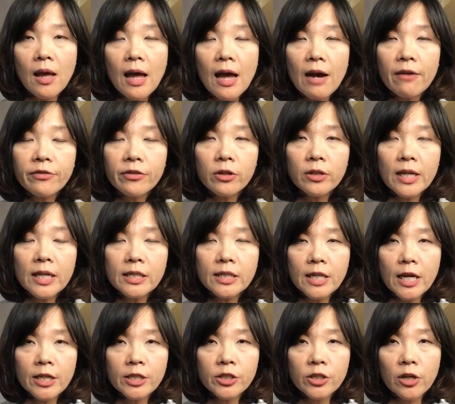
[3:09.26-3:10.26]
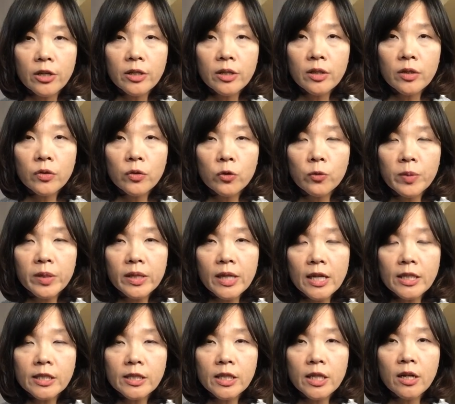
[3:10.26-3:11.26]
After that section, you'll be
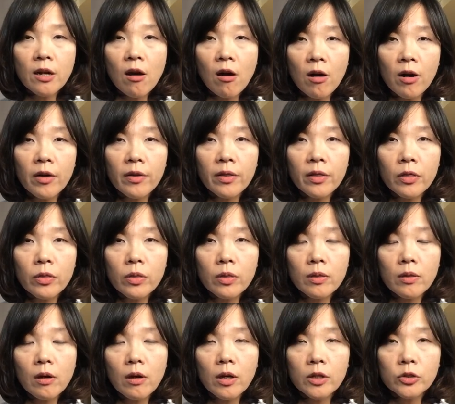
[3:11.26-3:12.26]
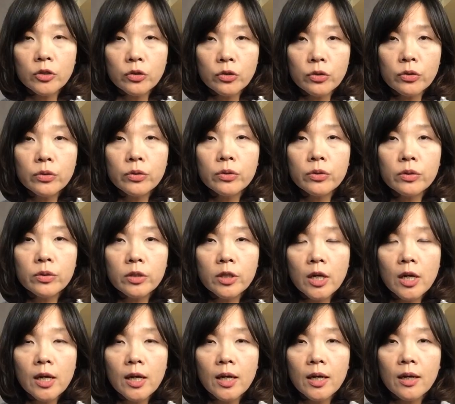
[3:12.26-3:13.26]
tested on 2
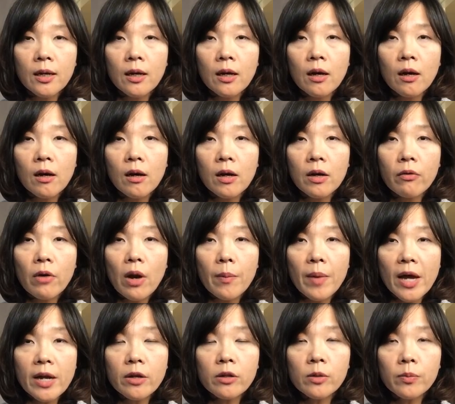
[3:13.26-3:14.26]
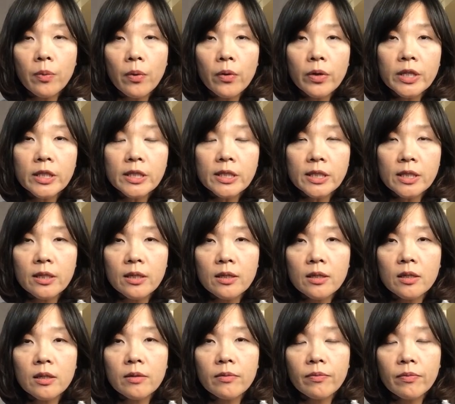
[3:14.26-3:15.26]
grammatical points.
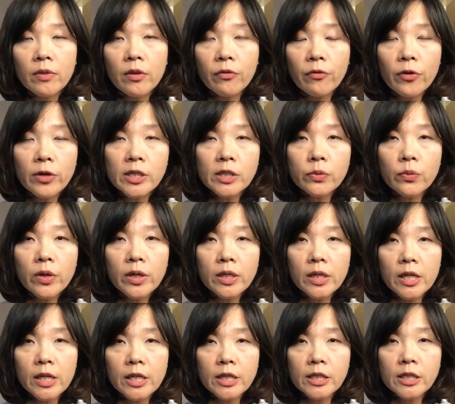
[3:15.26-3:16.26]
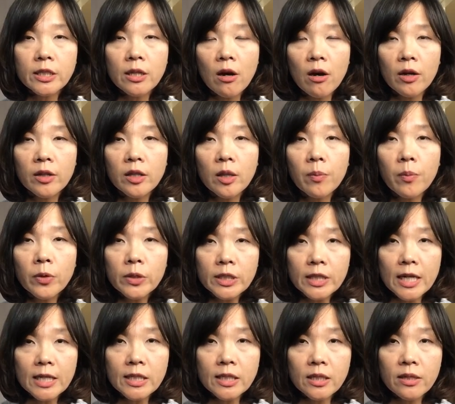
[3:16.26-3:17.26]
The first one is on the
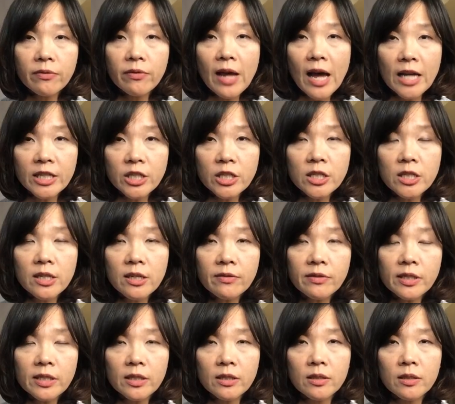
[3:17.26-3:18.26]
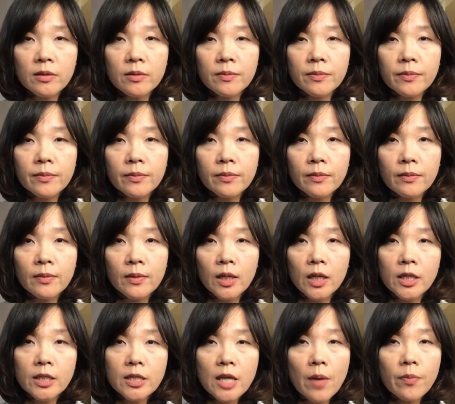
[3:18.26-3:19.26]
possessive adjectives.
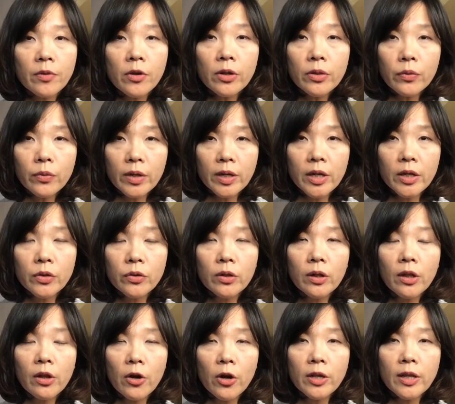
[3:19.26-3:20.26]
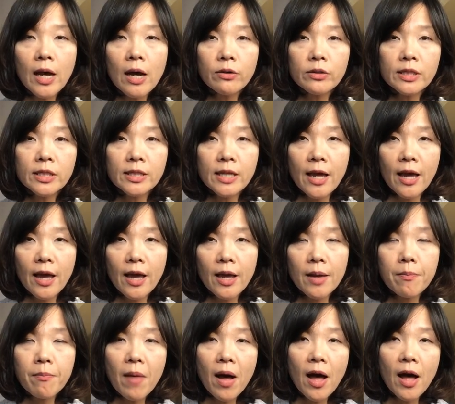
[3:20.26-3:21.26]
In chapter 3, you'll learn how to
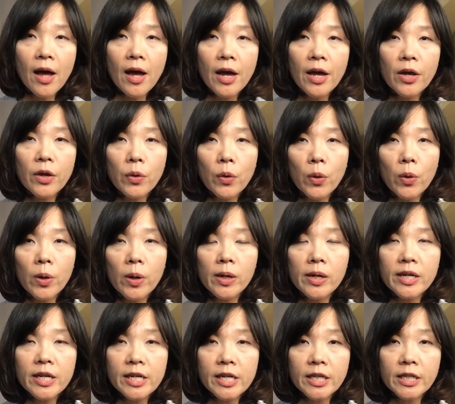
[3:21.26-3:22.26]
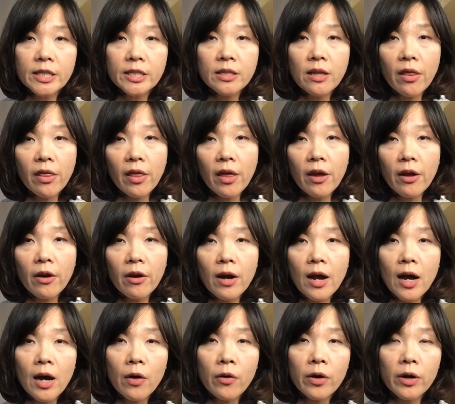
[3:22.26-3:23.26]
say my, your, his, their,
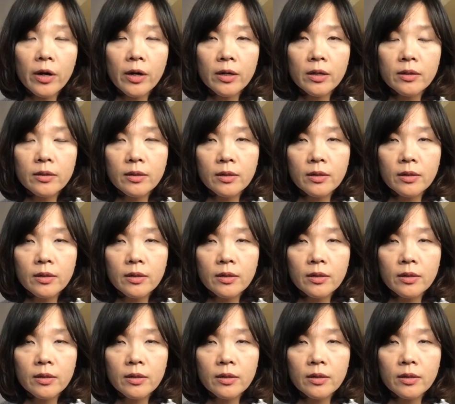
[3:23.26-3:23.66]
our,